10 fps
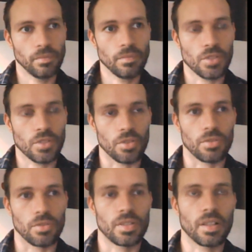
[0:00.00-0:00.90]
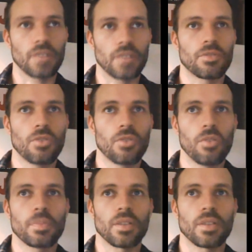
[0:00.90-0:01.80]
So you still got the
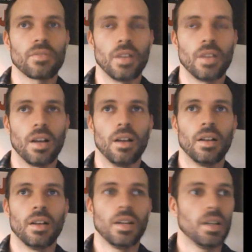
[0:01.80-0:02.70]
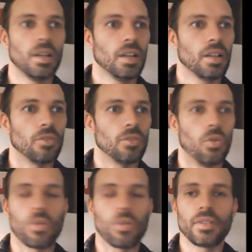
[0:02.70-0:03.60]
tropes of the
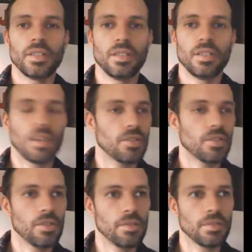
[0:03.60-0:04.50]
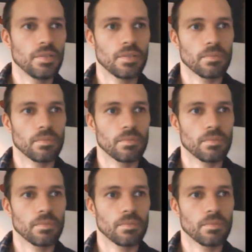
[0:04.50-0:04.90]
horny teenagers.